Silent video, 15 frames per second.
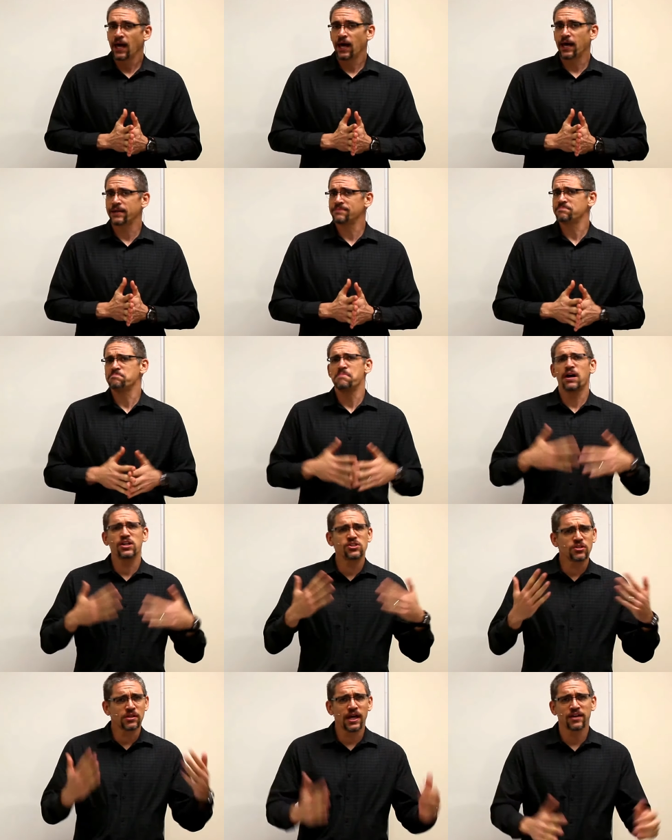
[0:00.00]
And
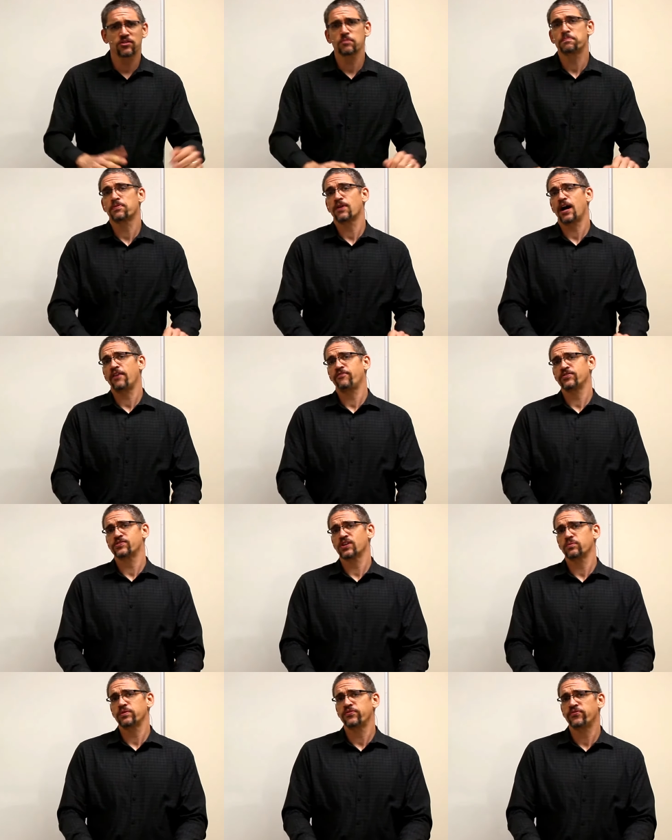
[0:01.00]
much like the prophets
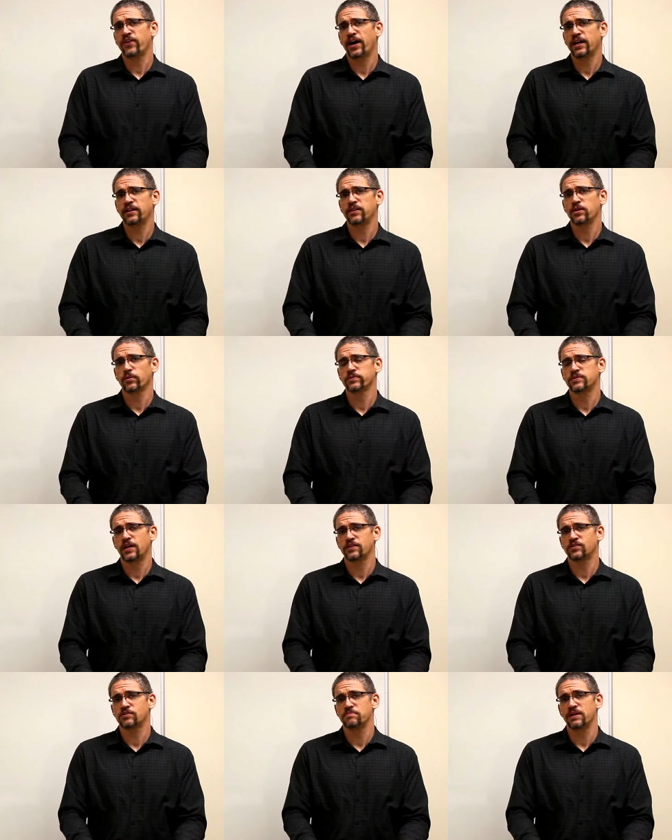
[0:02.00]
that we find in the Old
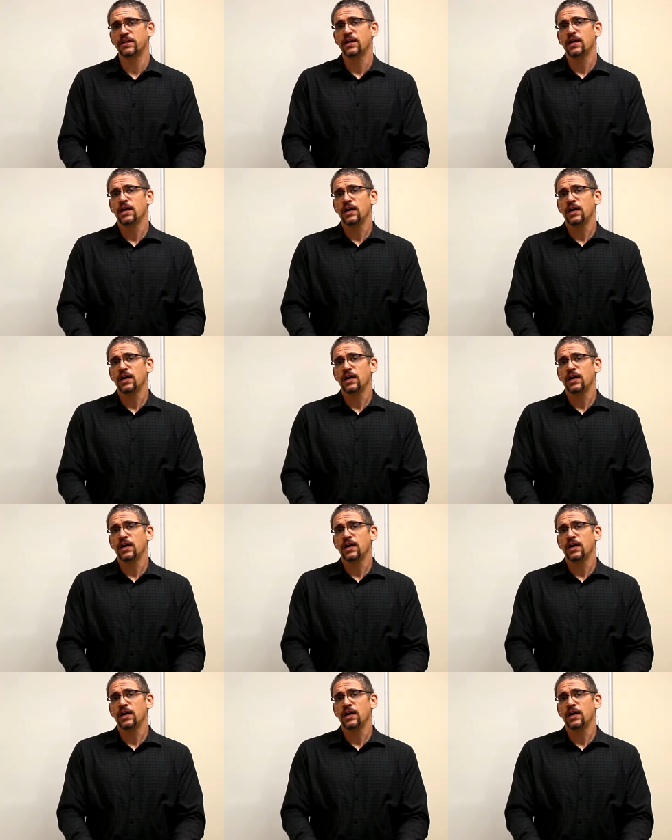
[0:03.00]
Testament,